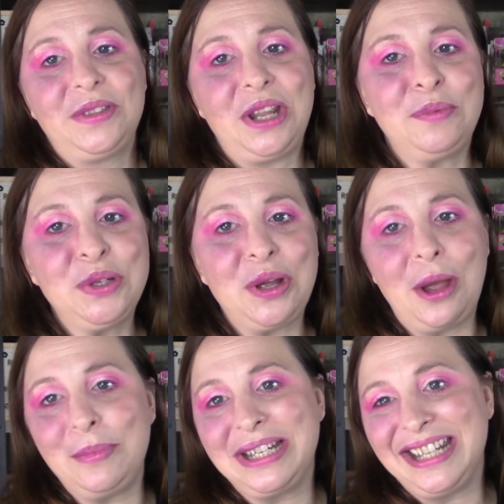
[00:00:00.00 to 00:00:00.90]
I'm still
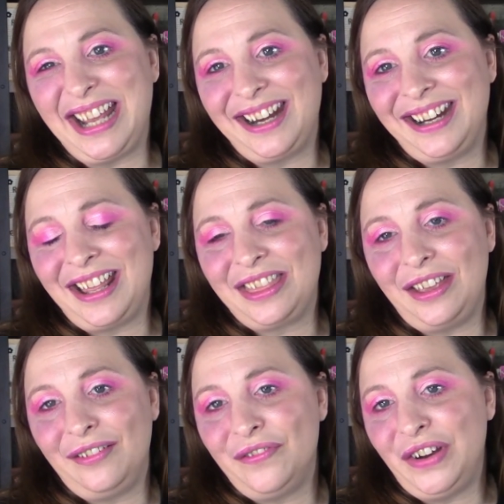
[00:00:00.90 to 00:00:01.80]
happy to get it at
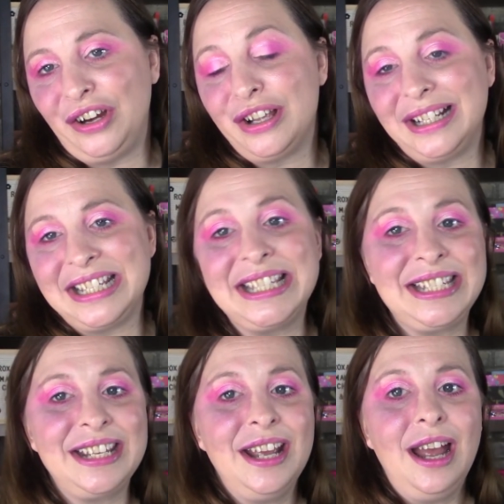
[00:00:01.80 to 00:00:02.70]
the very least.